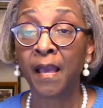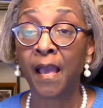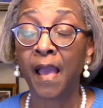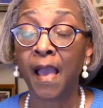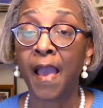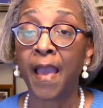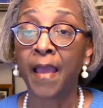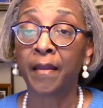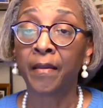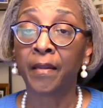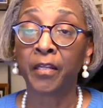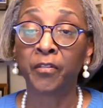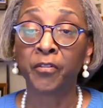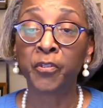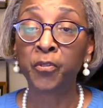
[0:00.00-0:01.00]

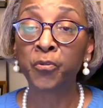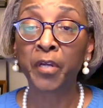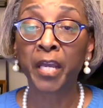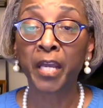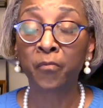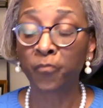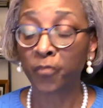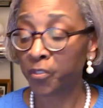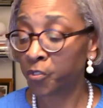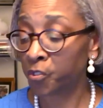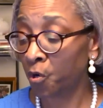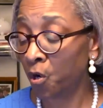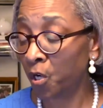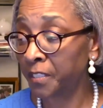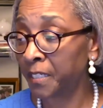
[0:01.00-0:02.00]
and you can
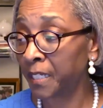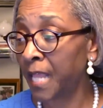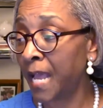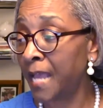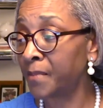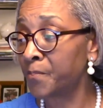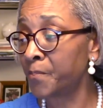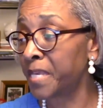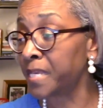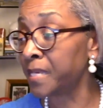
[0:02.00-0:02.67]
rejoice like me.